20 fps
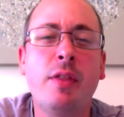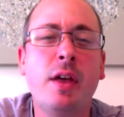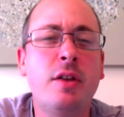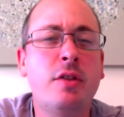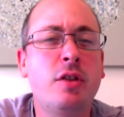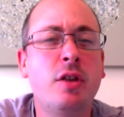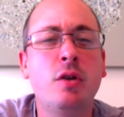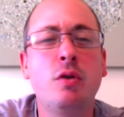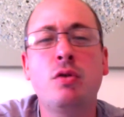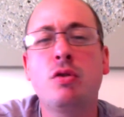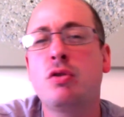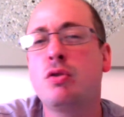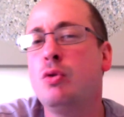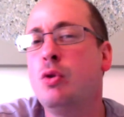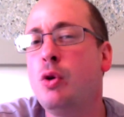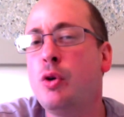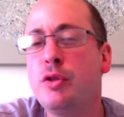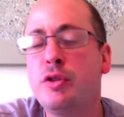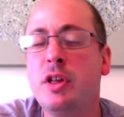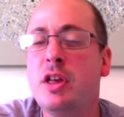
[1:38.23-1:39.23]
They do
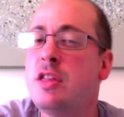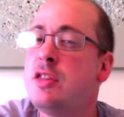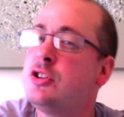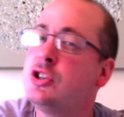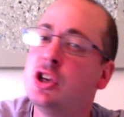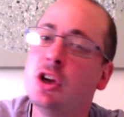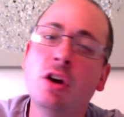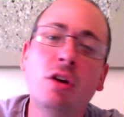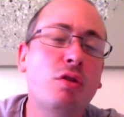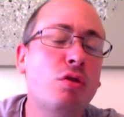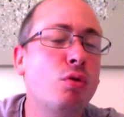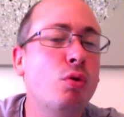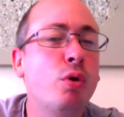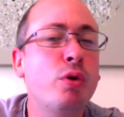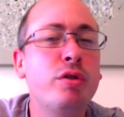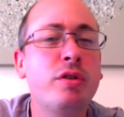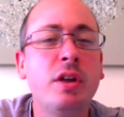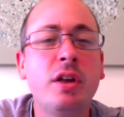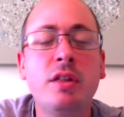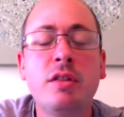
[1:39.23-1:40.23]
sauces, jerk
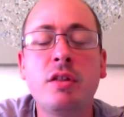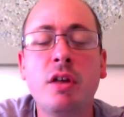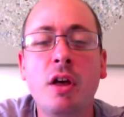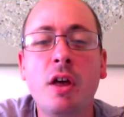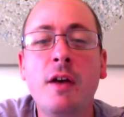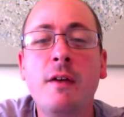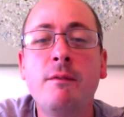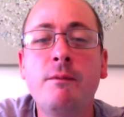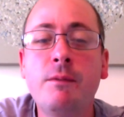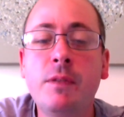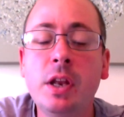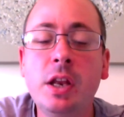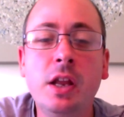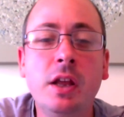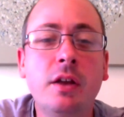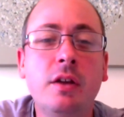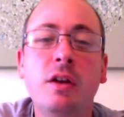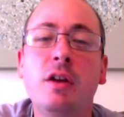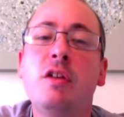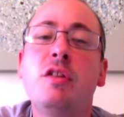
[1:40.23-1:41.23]
sauces,
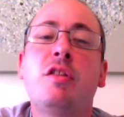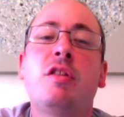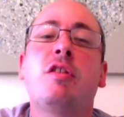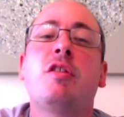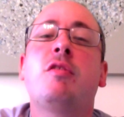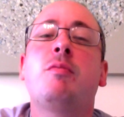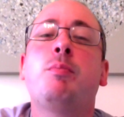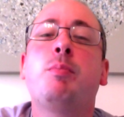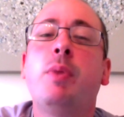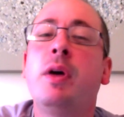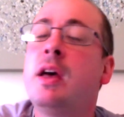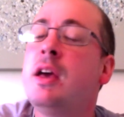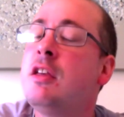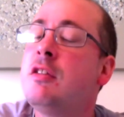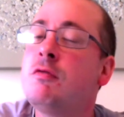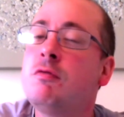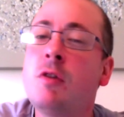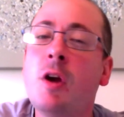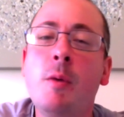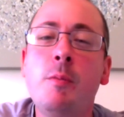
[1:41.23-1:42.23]
vinegars,
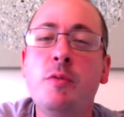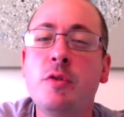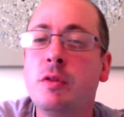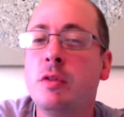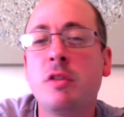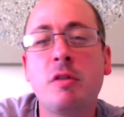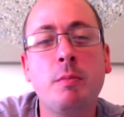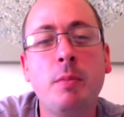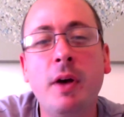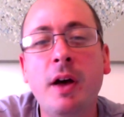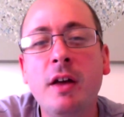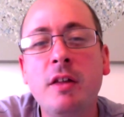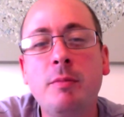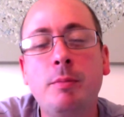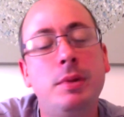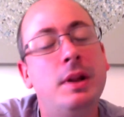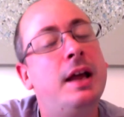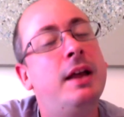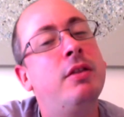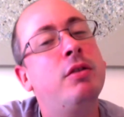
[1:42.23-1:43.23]
spice rubs and spice
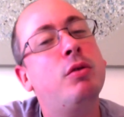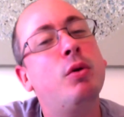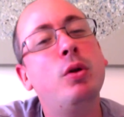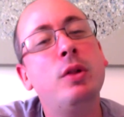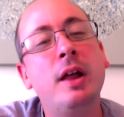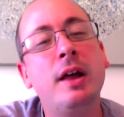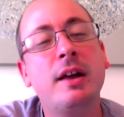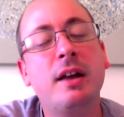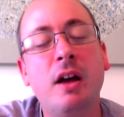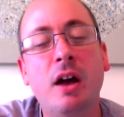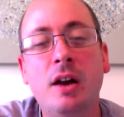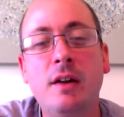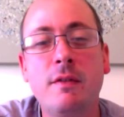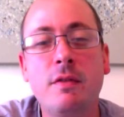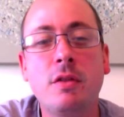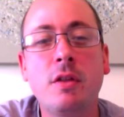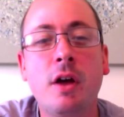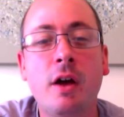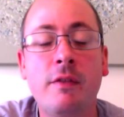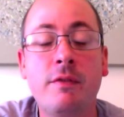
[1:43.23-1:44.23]
blends, all that kind of
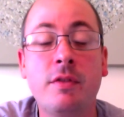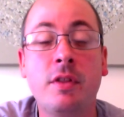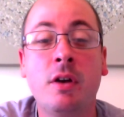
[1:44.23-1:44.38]
stuff.